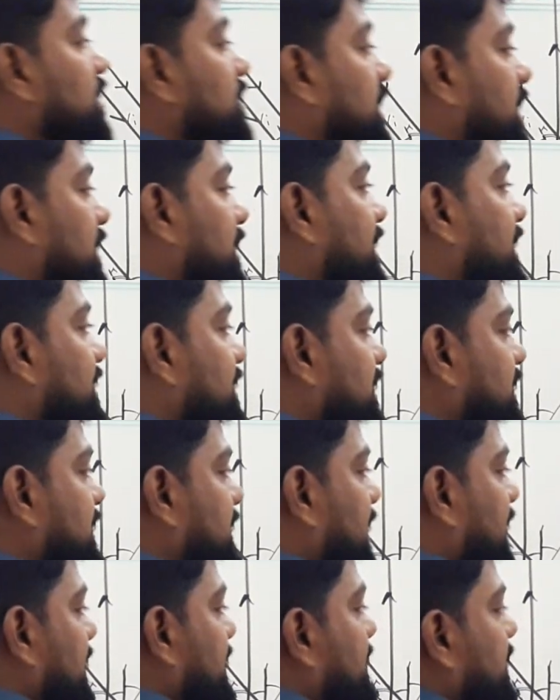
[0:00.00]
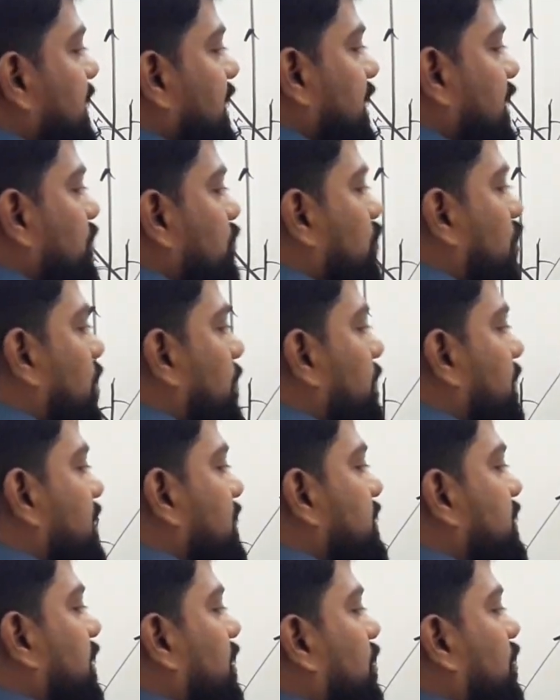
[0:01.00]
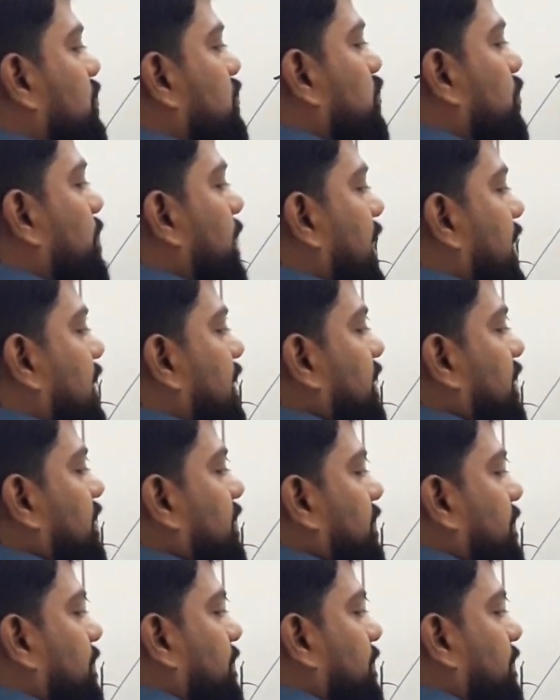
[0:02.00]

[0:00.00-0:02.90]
that in this case normals are also parallel.